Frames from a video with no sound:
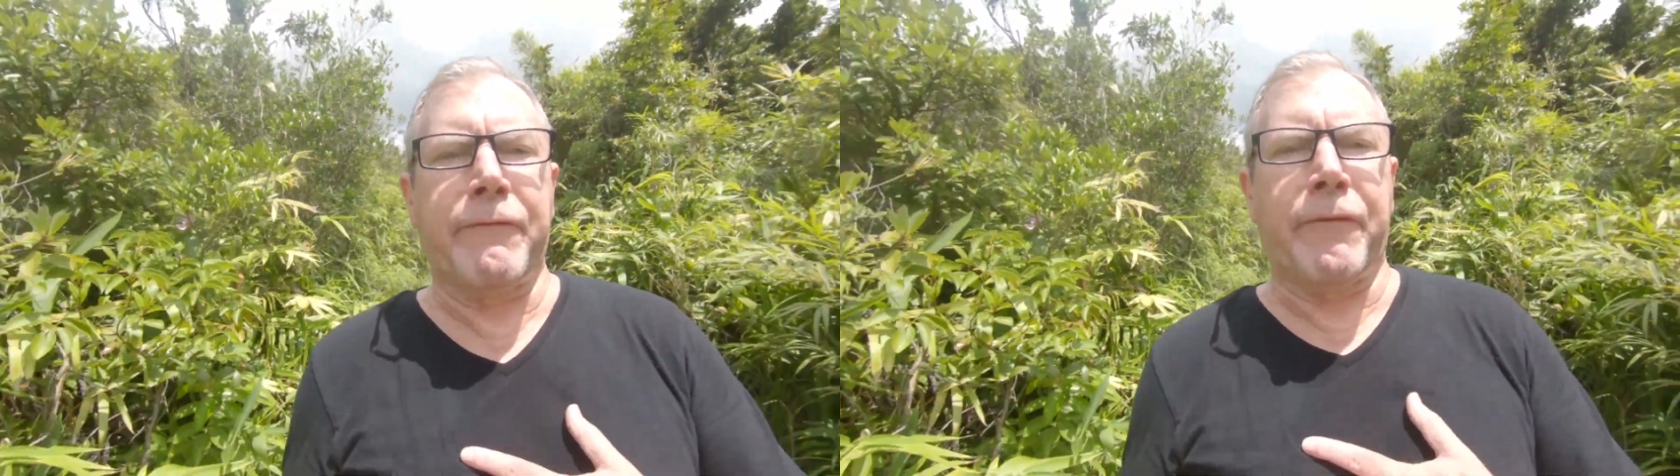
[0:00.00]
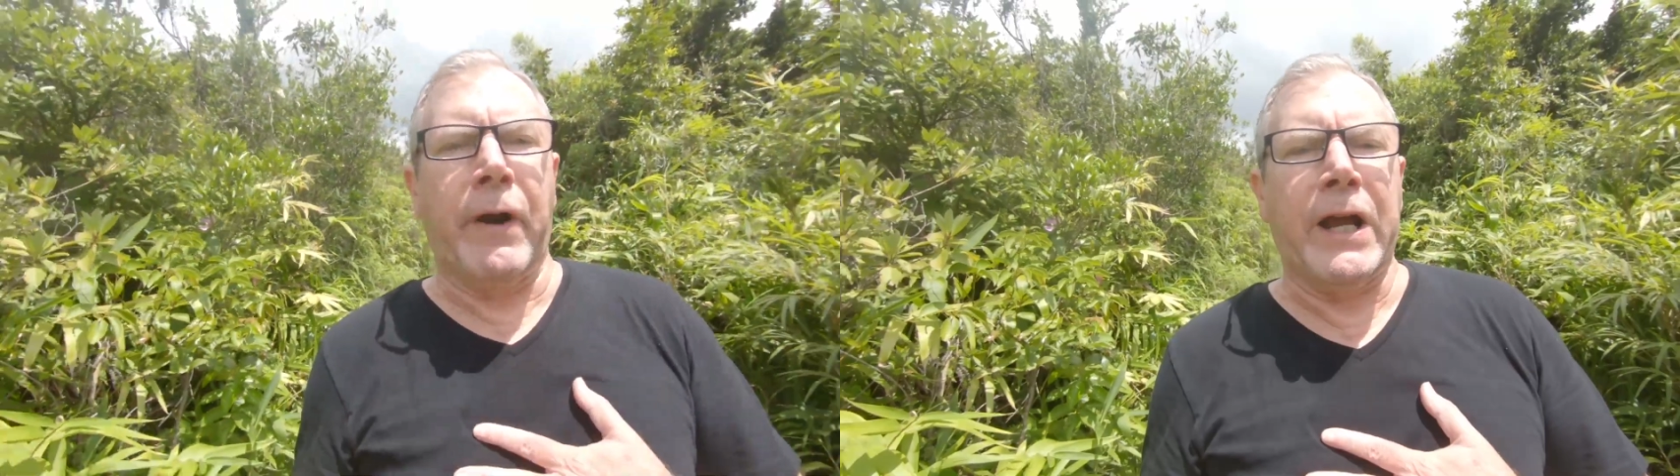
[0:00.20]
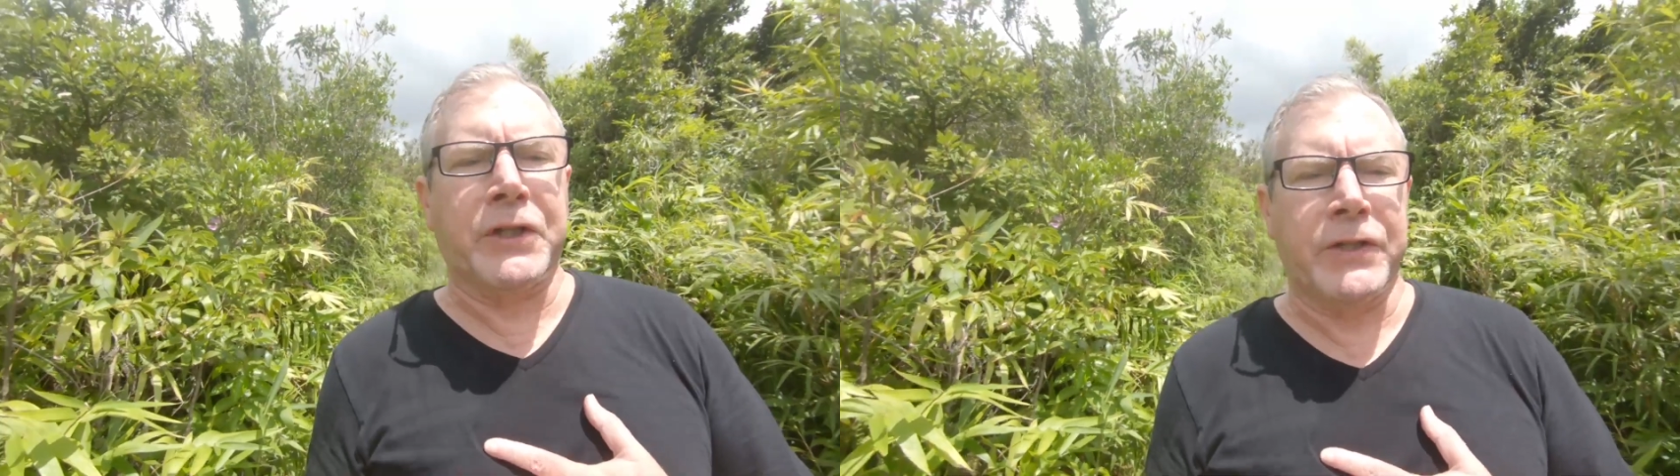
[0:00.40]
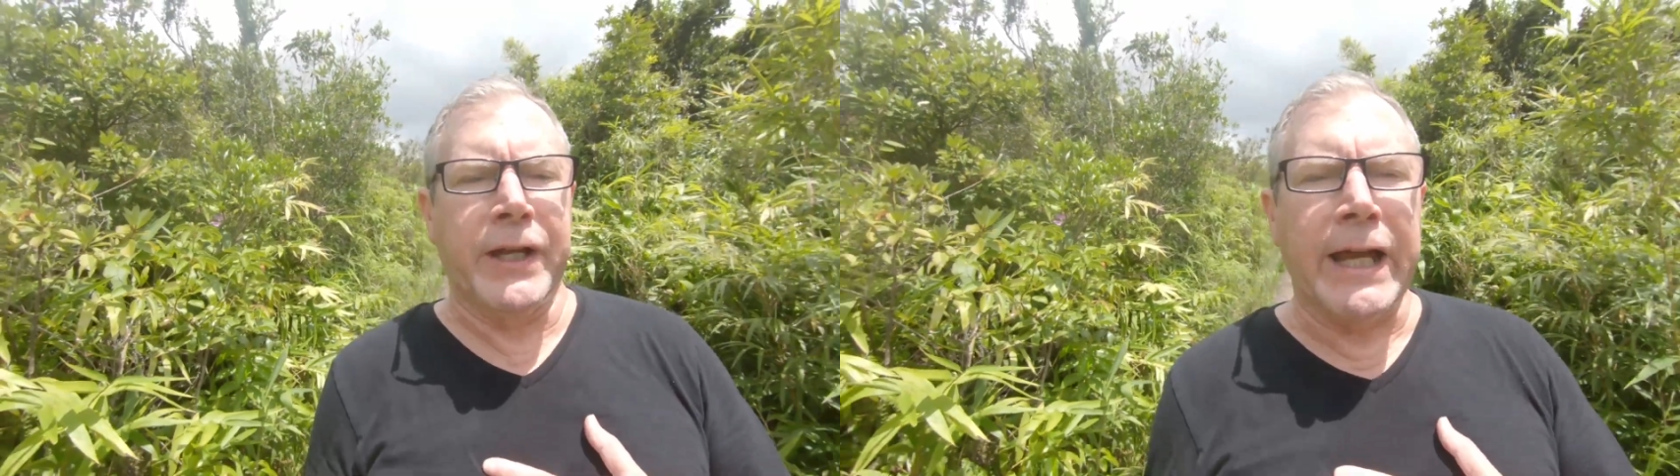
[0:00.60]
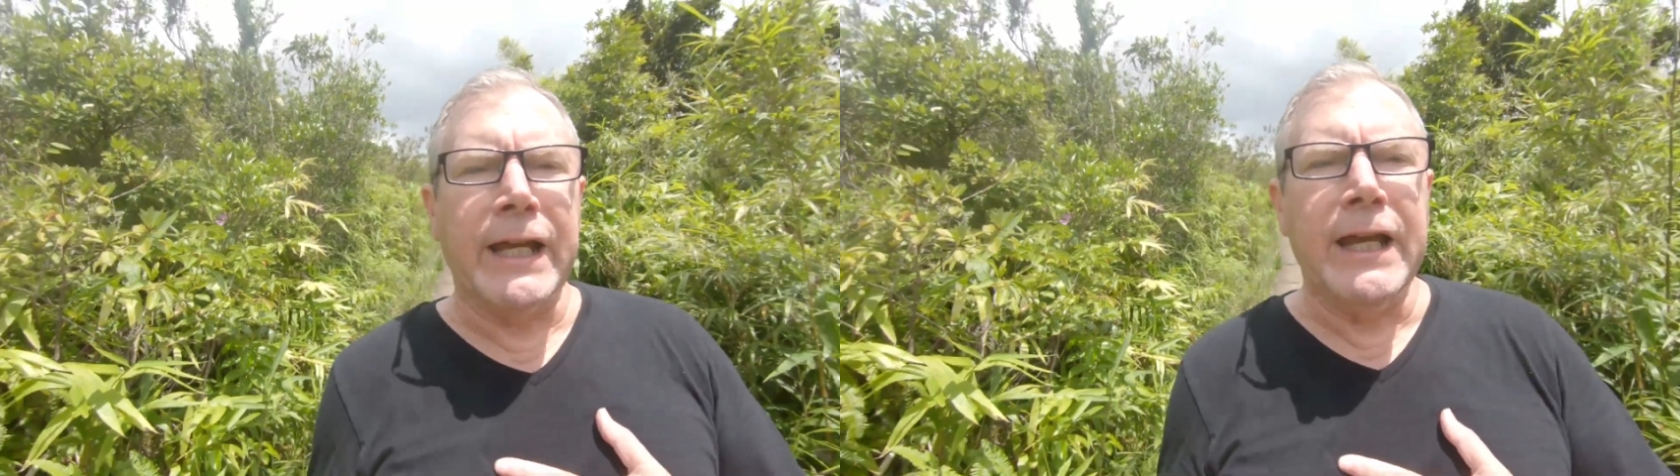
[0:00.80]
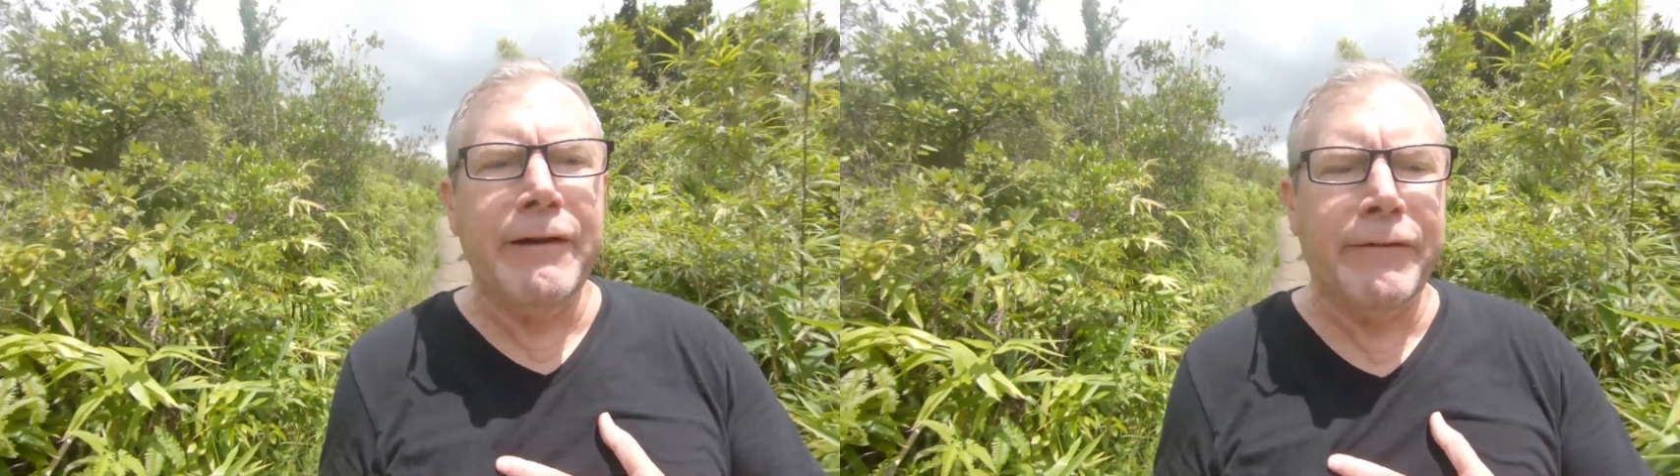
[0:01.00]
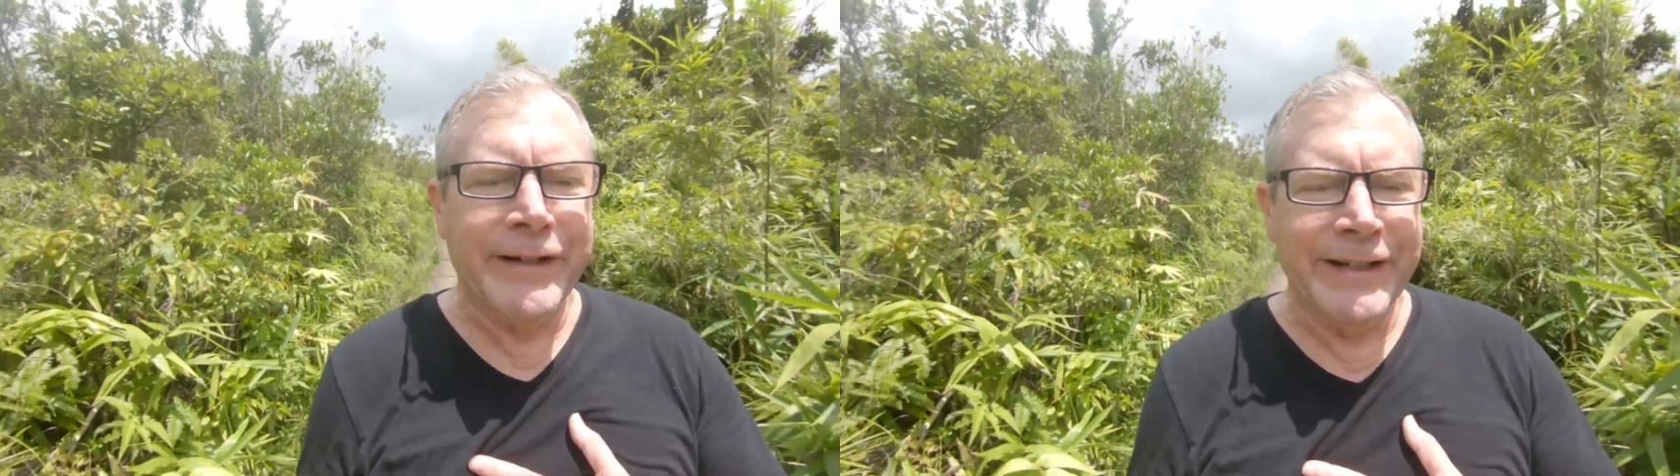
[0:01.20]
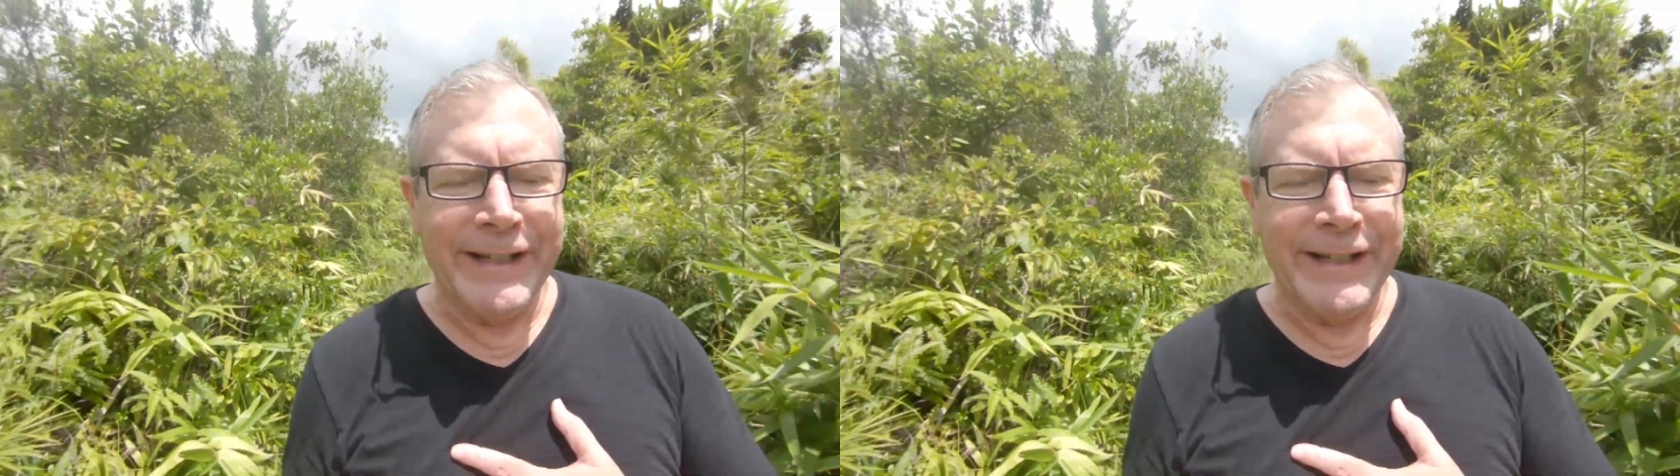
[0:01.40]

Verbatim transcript: fresh, naive,